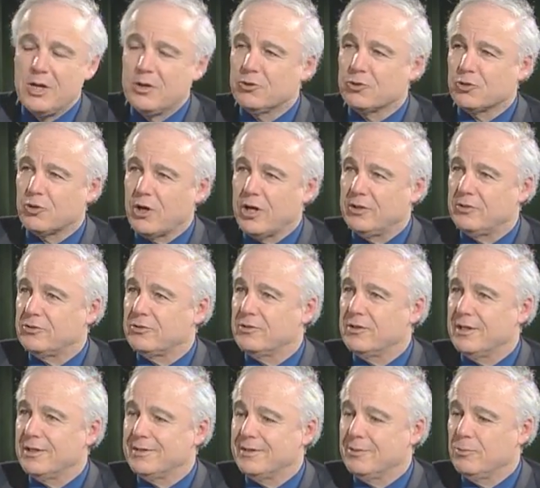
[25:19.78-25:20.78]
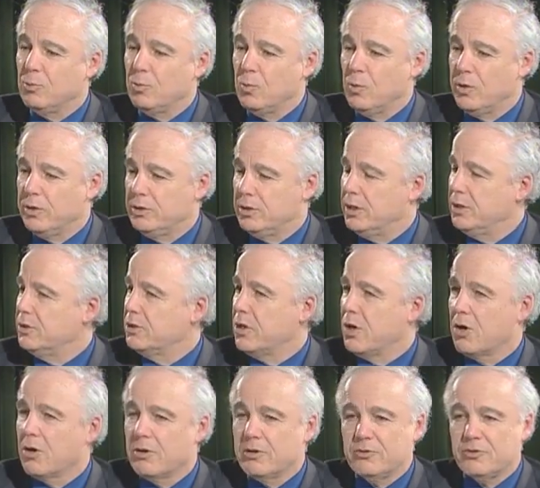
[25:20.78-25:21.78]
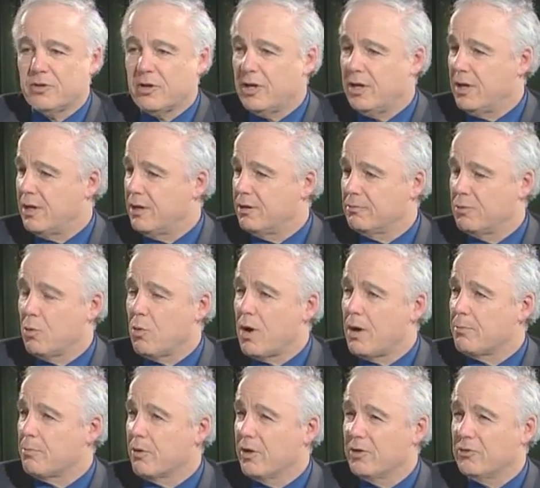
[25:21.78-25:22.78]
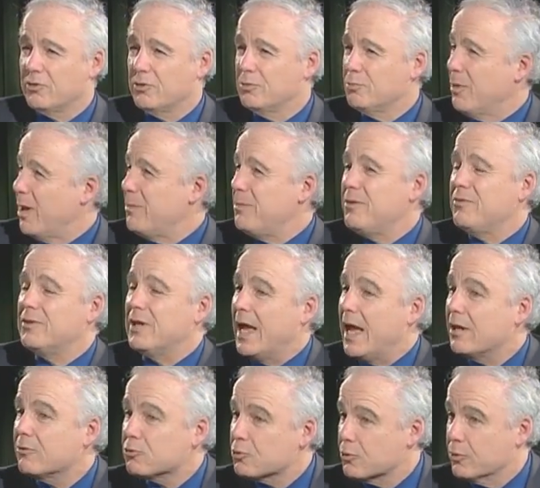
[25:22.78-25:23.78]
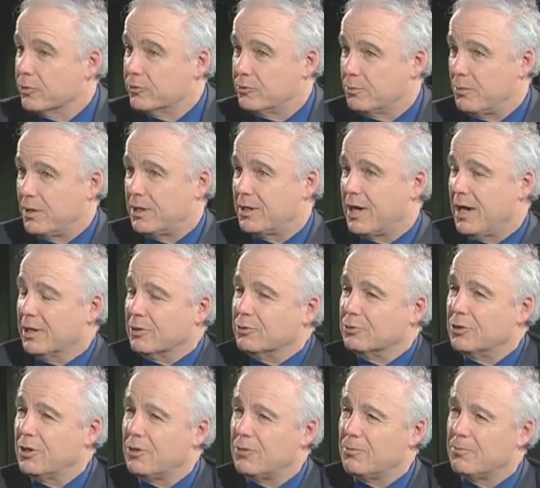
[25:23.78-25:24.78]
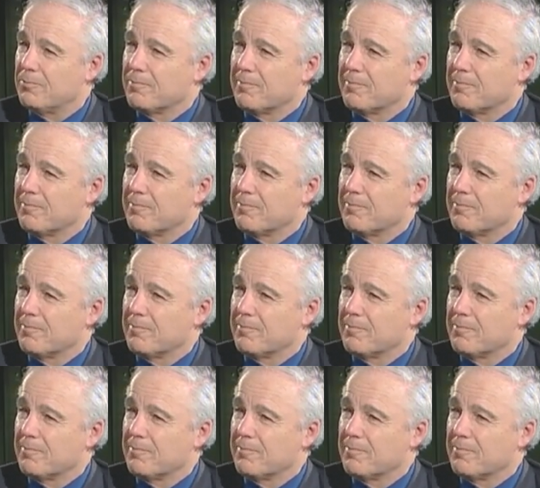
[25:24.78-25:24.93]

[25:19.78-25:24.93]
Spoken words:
traits that would encourage cooperation, maybe even altruism. I don't know.